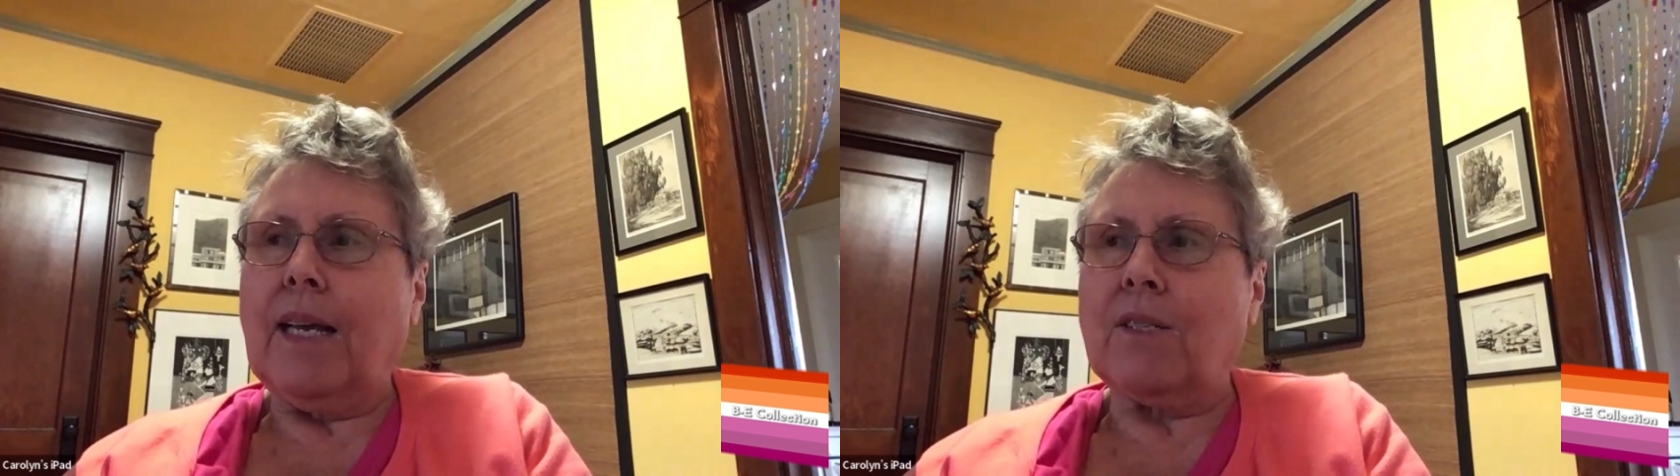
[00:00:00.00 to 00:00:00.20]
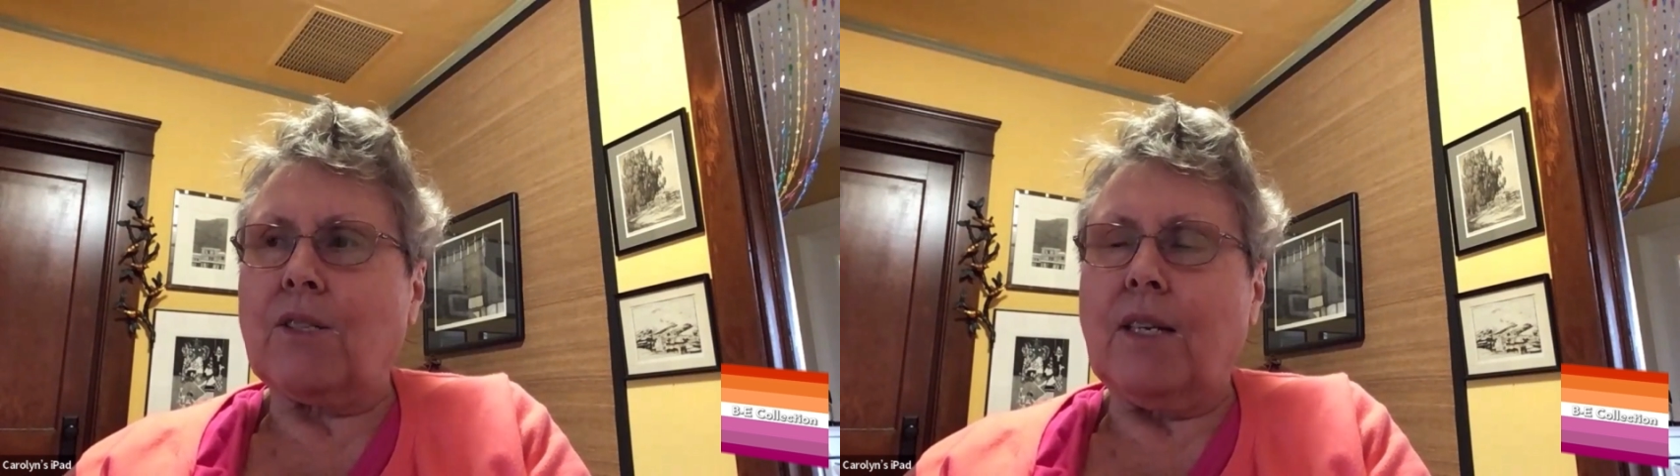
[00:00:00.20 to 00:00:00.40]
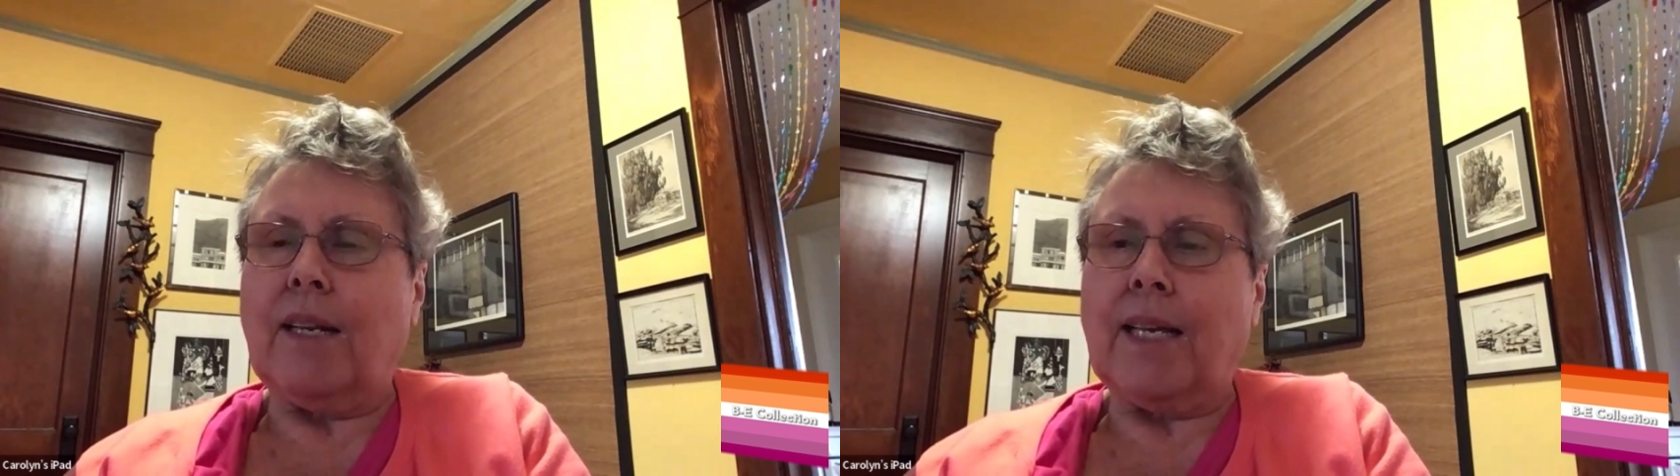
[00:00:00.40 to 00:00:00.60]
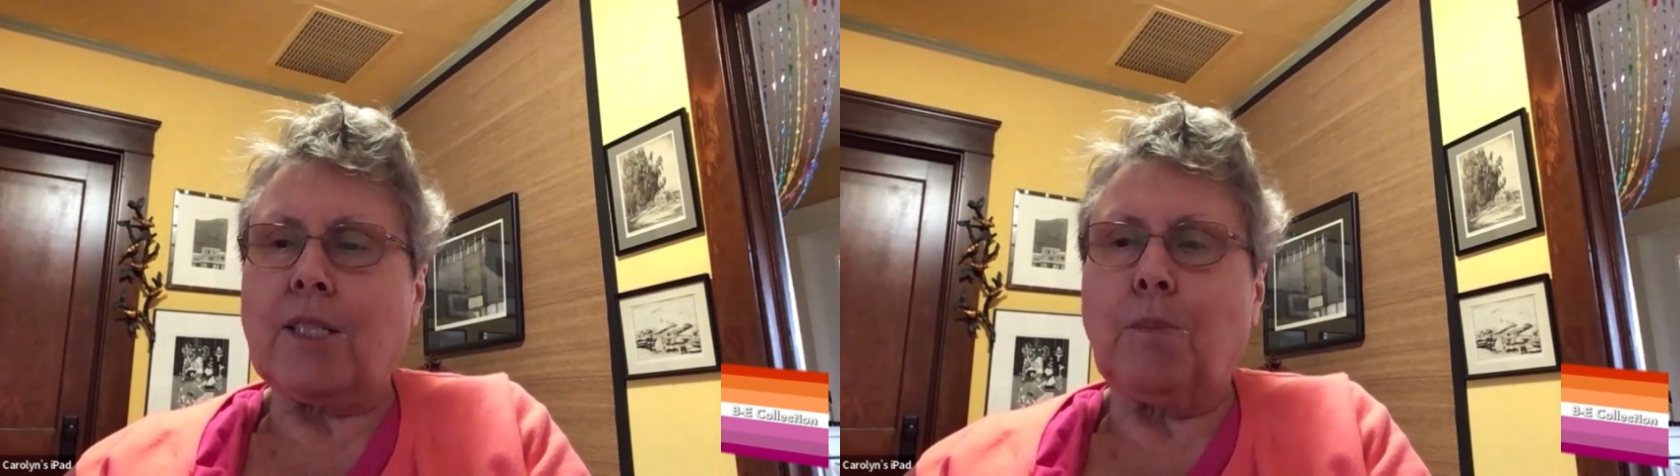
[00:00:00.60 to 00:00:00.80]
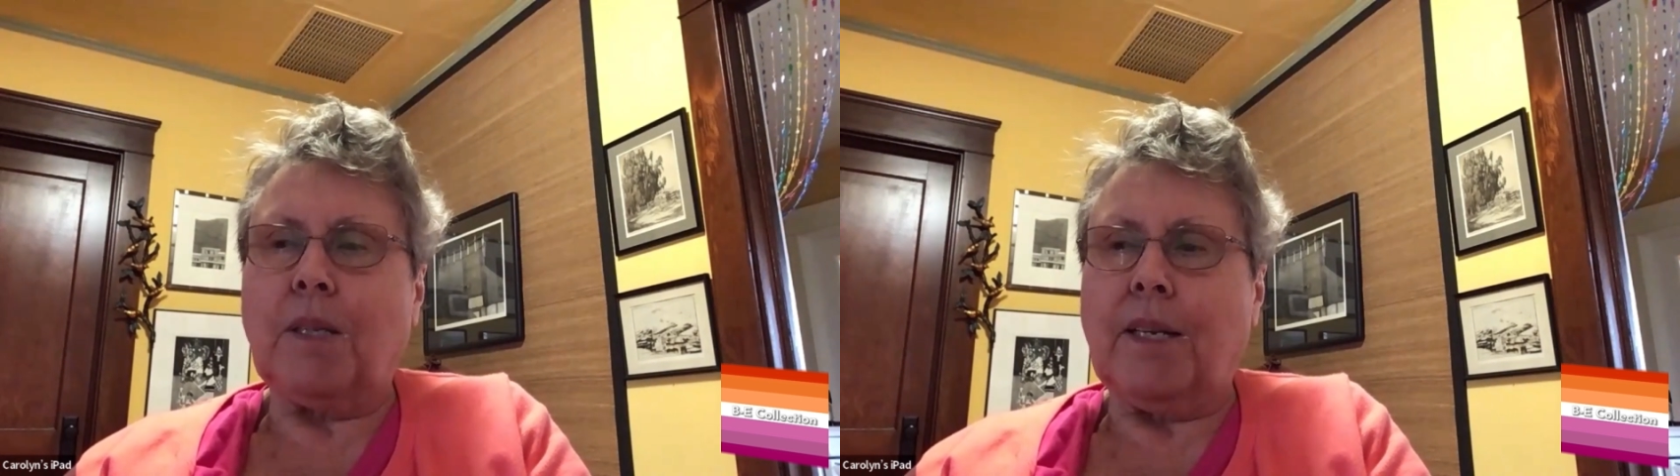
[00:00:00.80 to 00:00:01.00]
as an
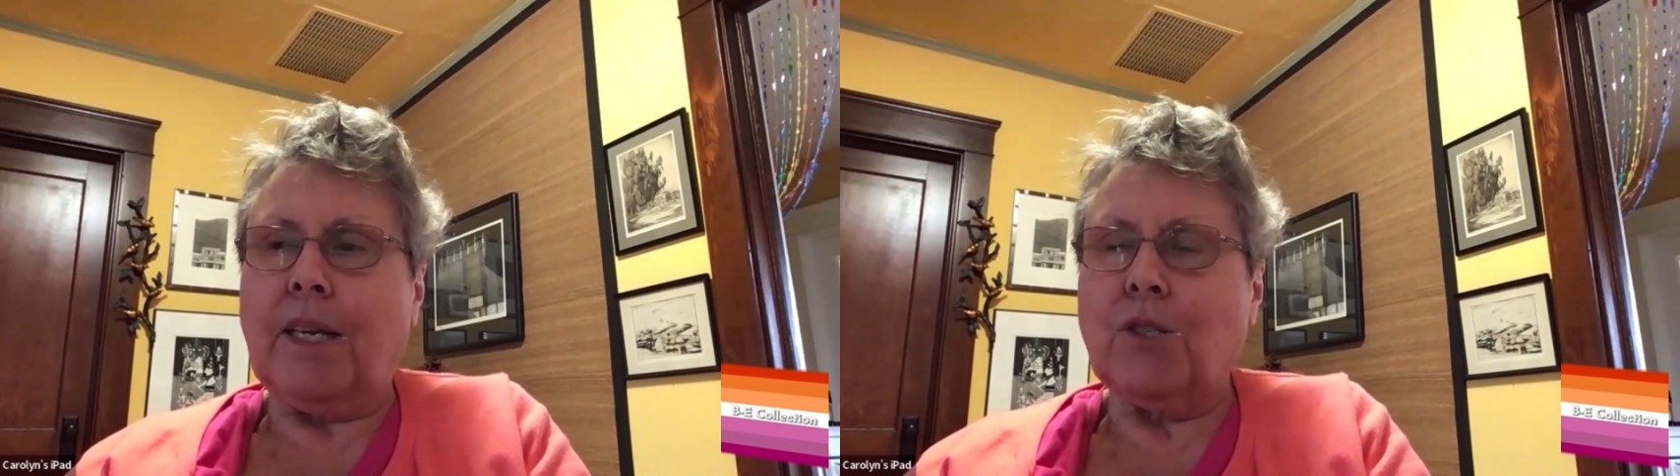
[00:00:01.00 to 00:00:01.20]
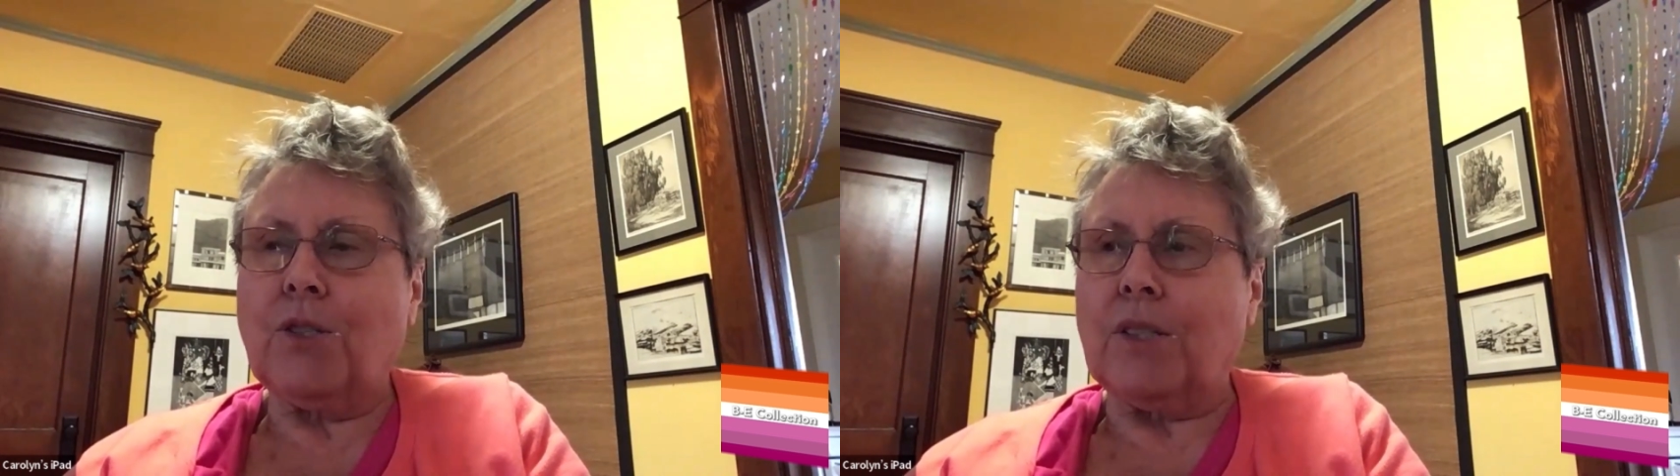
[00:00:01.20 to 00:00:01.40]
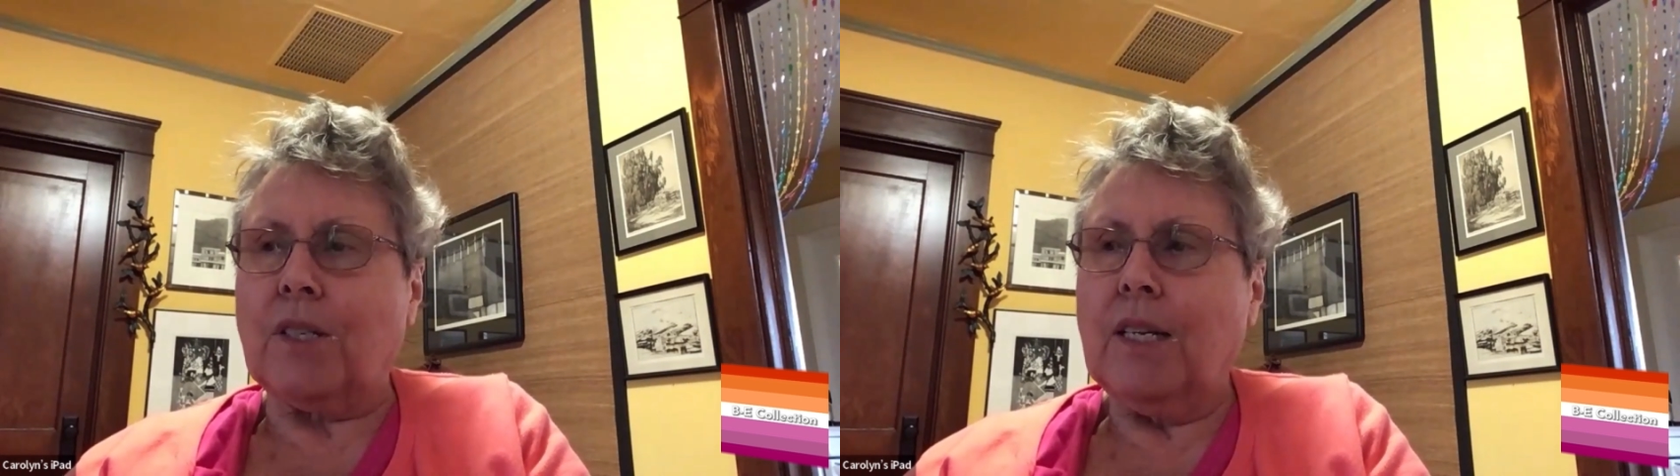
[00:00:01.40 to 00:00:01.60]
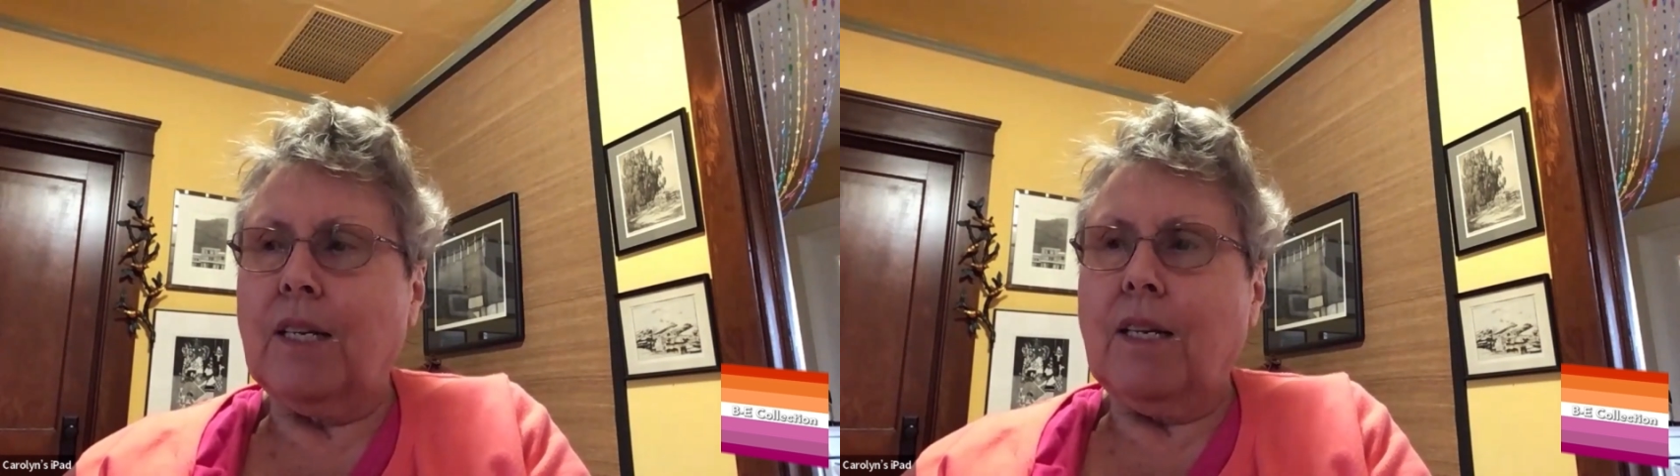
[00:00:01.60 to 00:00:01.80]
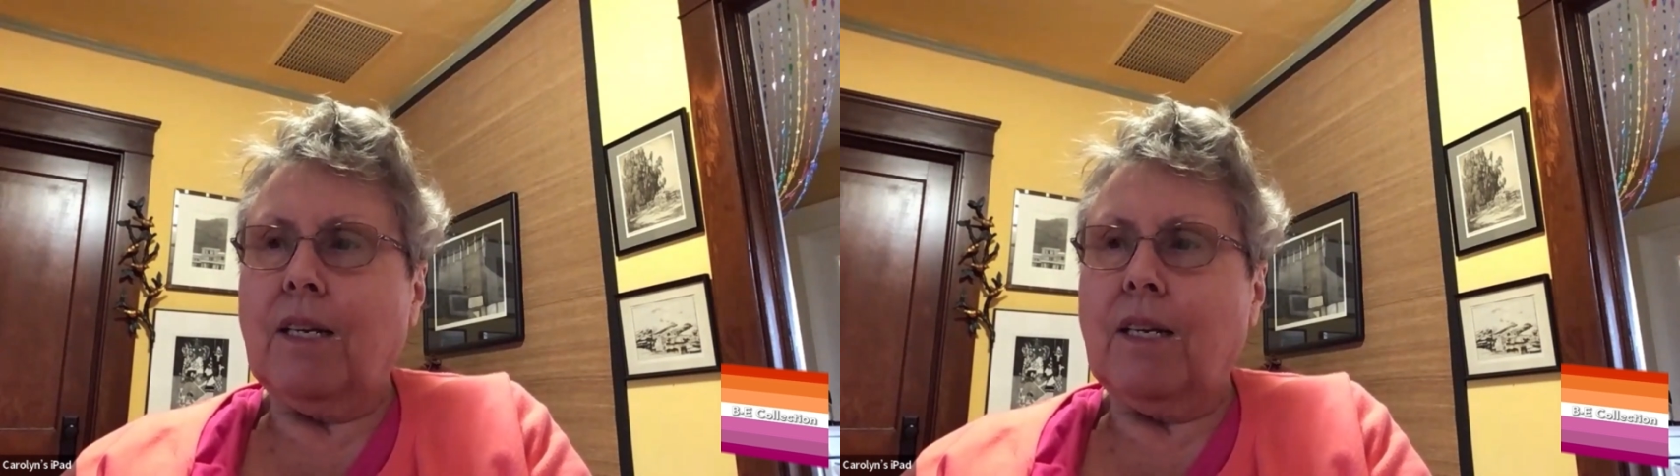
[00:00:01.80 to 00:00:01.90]
explanation